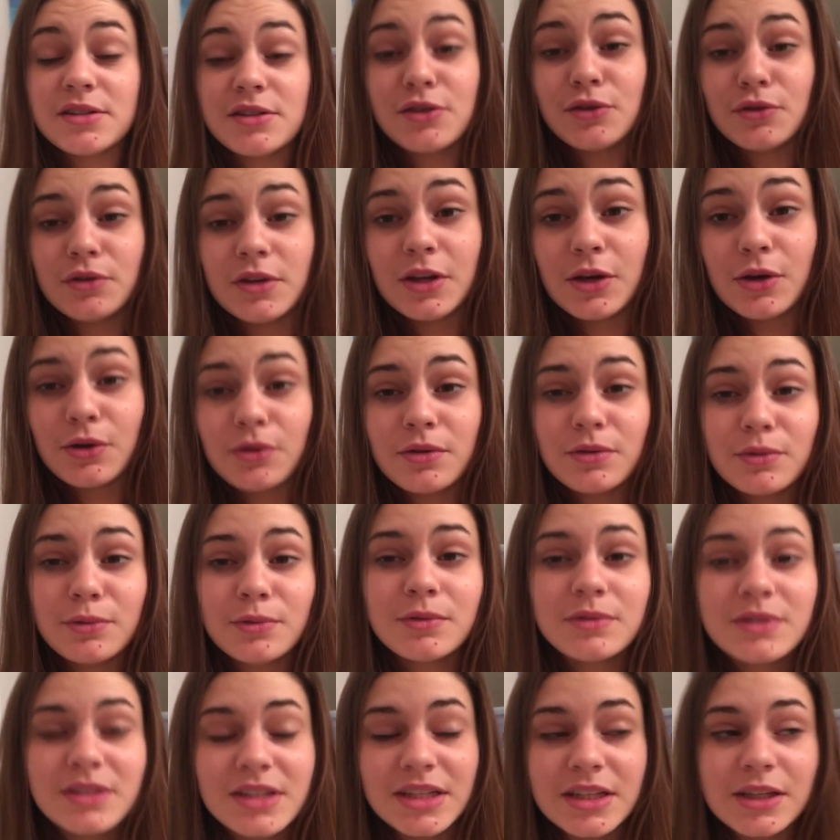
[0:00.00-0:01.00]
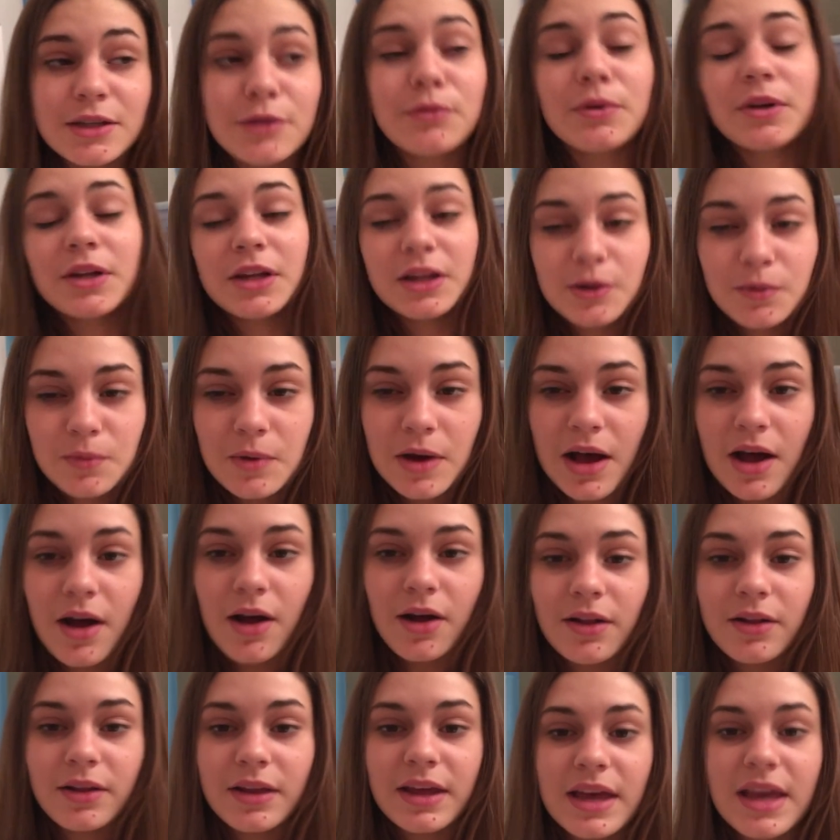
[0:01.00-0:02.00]
studio did really
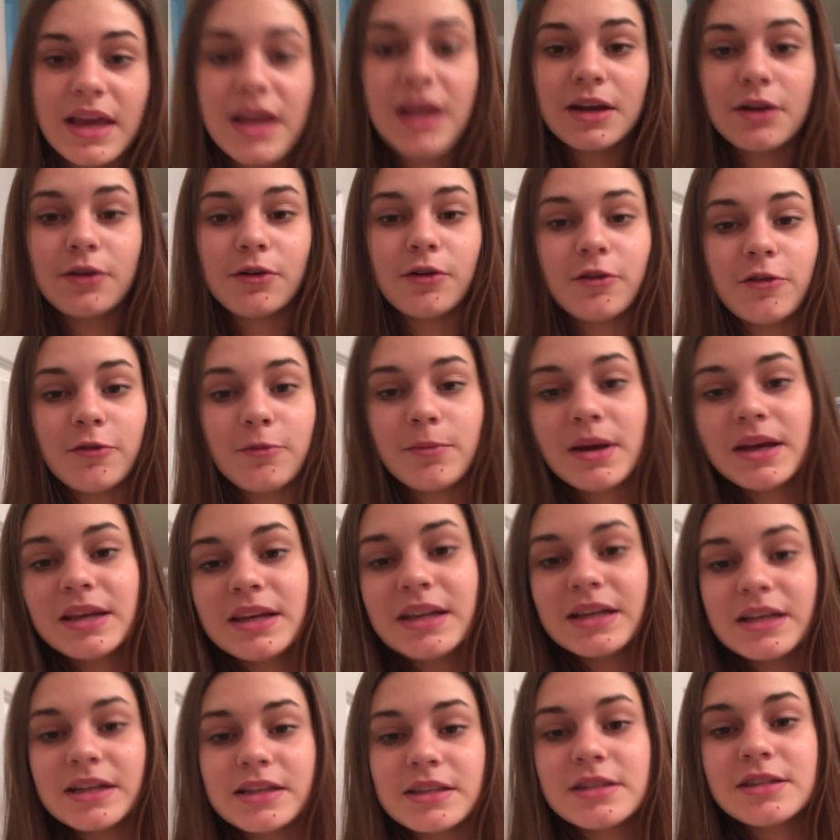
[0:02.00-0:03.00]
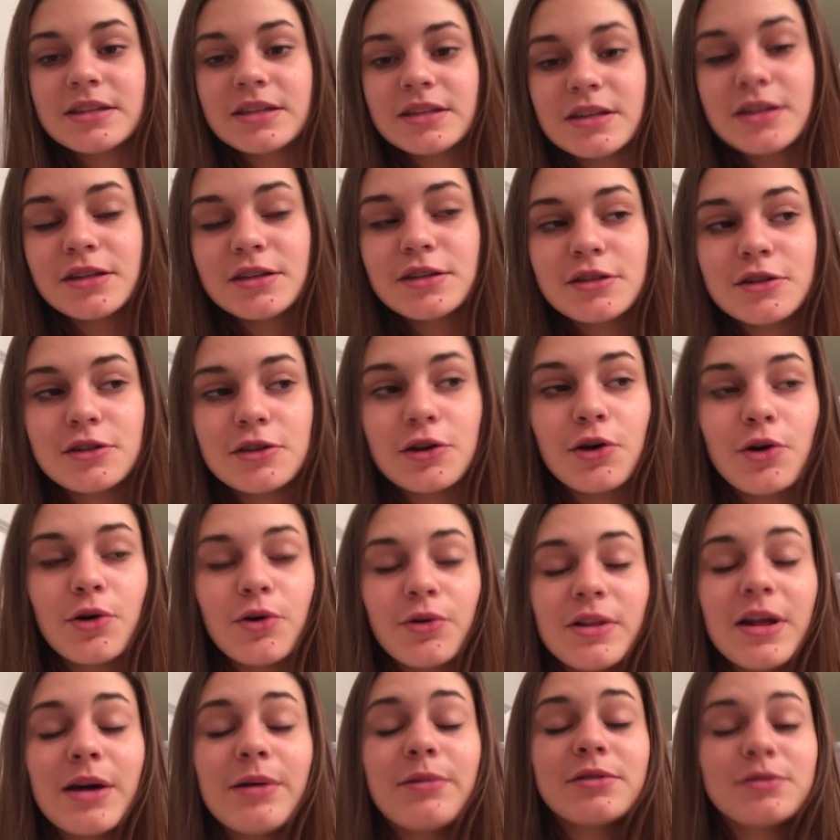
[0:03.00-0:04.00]
well in all of my dances, so
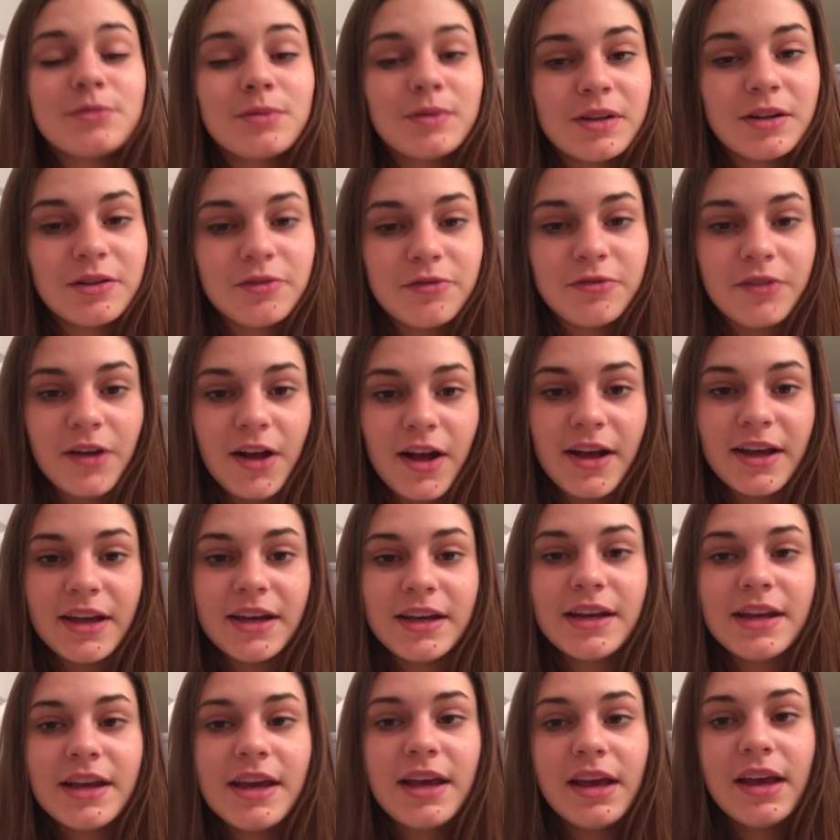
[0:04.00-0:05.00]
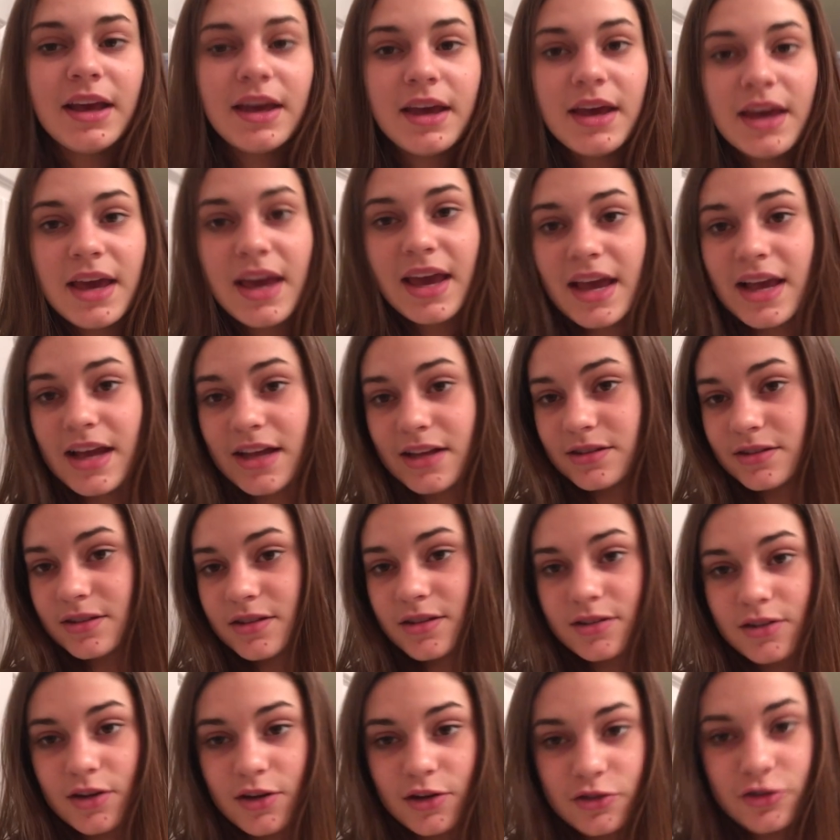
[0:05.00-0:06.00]
that was really fun. And
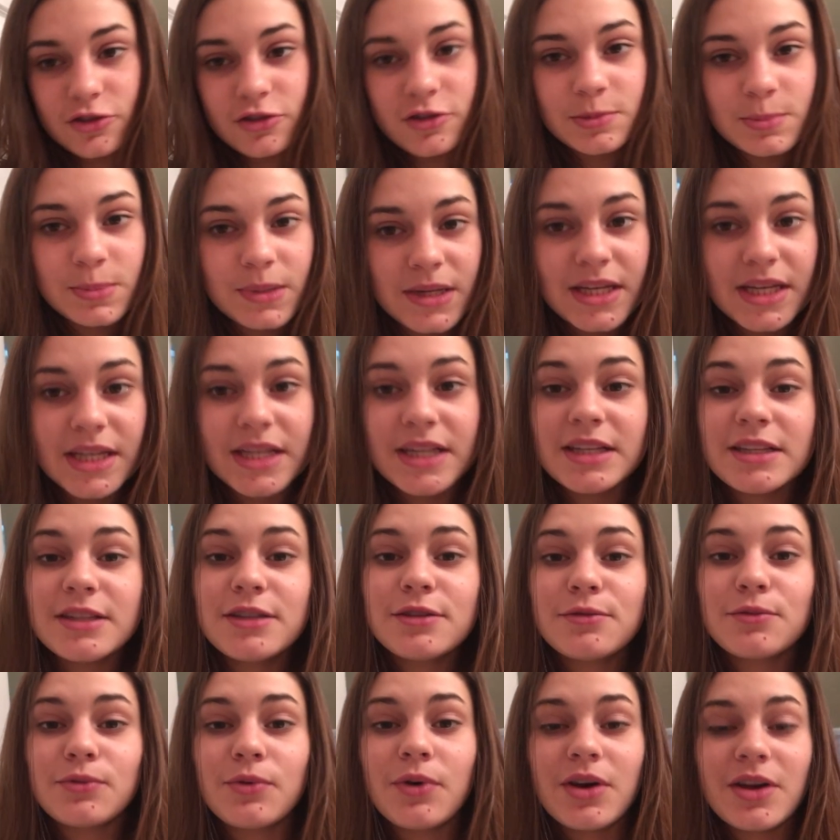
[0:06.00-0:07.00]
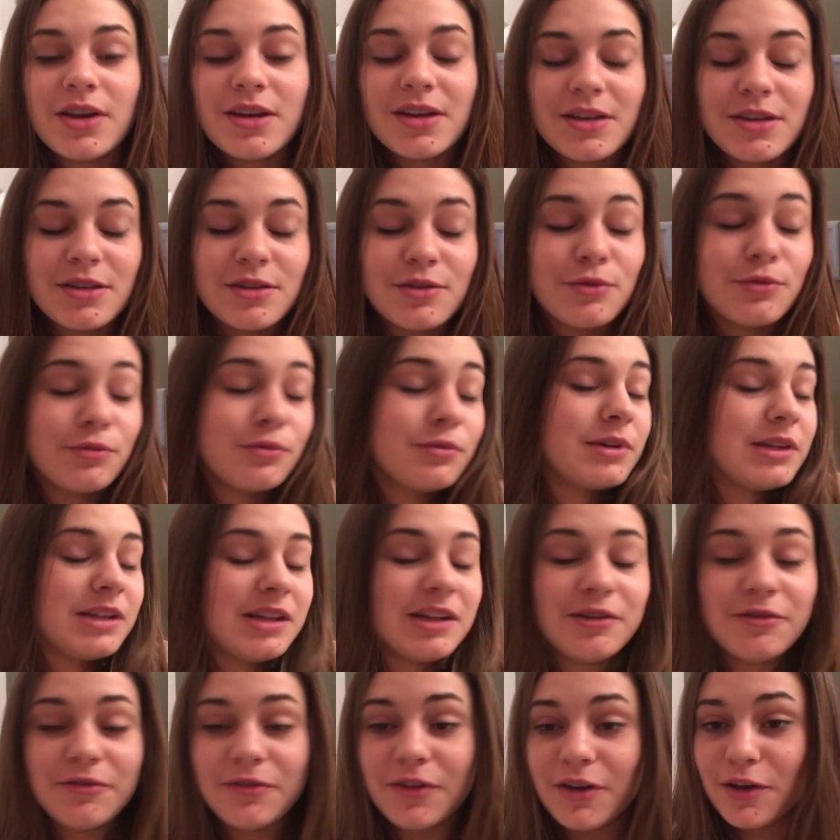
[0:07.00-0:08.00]
Tassandra's piece was
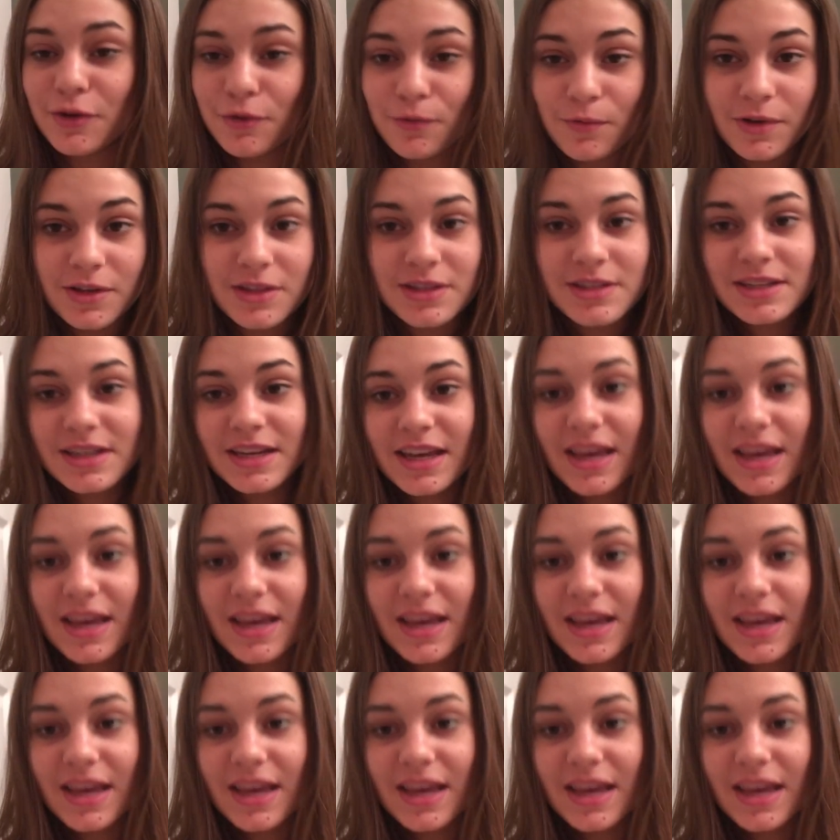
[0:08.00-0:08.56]
really fun once